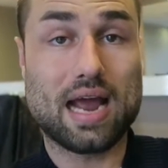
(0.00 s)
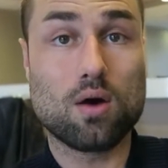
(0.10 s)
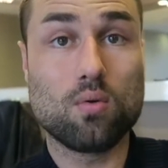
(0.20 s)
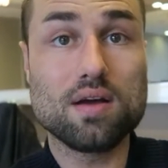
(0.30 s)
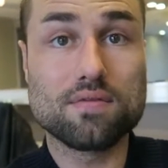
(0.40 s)

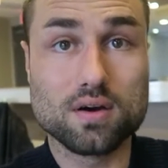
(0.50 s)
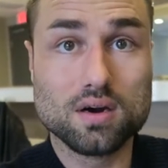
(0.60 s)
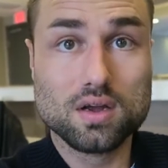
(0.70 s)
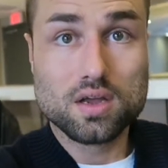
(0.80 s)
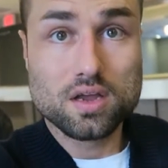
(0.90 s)

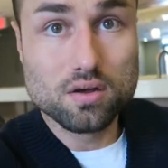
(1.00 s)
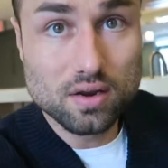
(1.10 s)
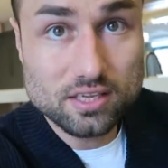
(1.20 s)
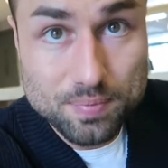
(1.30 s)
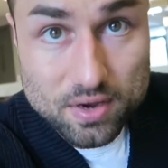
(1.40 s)
However, you
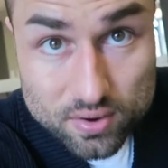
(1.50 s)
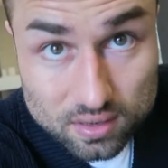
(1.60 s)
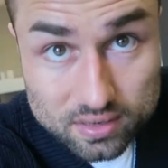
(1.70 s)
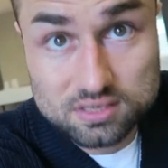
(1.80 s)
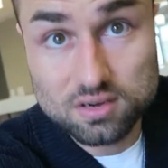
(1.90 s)
know, let's be
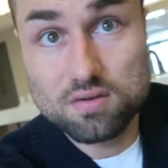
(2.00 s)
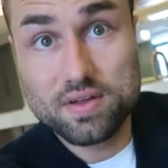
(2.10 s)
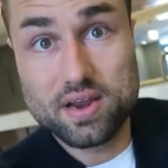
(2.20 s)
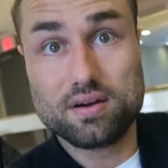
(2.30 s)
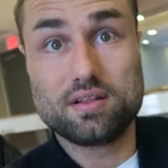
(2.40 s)
realistic
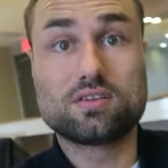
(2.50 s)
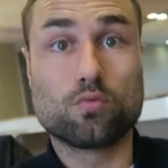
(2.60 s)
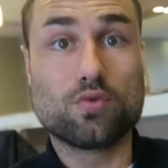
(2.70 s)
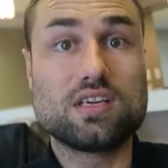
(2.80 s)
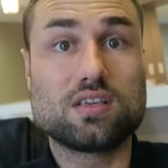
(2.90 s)
over here. There's
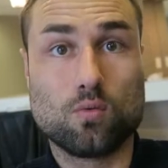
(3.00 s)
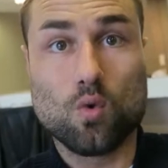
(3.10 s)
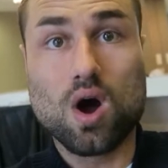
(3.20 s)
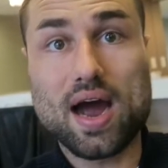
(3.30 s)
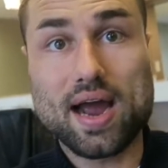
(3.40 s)
a
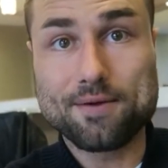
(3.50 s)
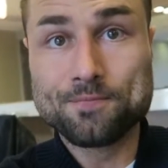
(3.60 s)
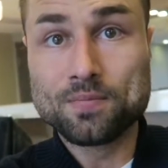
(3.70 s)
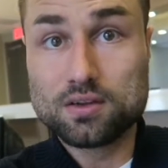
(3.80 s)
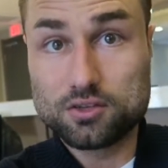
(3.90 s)
reason why
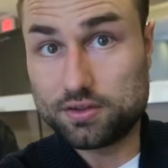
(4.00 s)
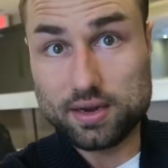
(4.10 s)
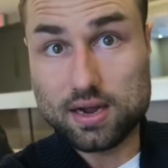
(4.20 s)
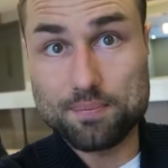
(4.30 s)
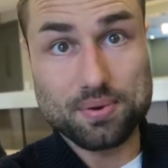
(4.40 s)

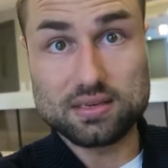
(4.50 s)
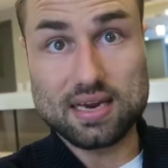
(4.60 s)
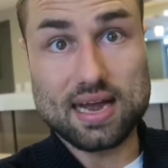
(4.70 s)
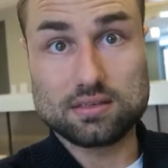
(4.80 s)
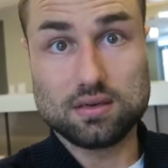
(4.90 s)
certain
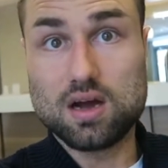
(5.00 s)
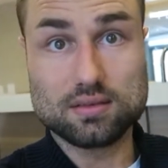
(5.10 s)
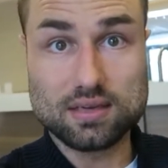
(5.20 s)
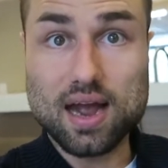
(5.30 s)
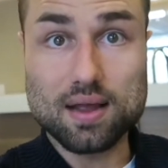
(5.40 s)
companies last a
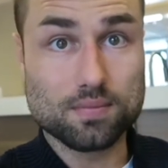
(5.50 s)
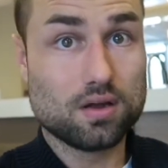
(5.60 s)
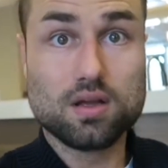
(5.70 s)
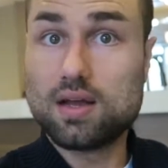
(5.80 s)
long time.